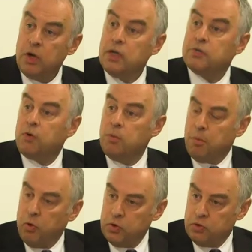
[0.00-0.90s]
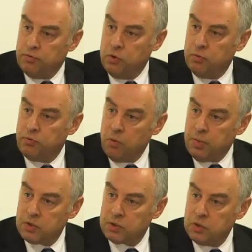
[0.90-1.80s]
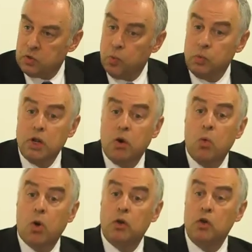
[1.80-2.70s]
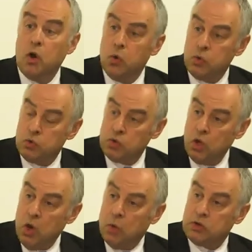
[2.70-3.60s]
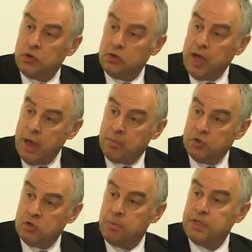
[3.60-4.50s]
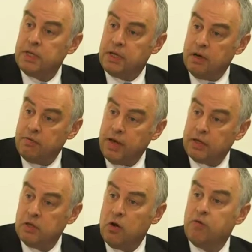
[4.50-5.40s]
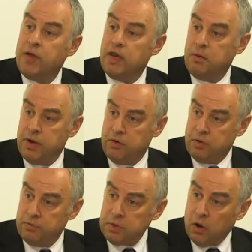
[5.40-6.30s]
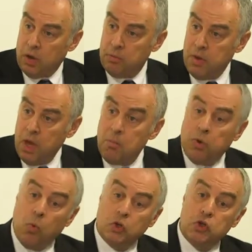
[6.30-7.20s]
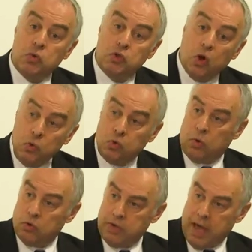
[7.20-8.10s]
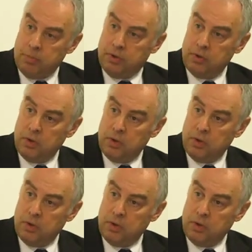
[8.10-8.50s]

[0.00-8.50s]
is from the point of view of robustness. No one knows what's going to happen to a particular factor over any period of time, but what you don't want to happen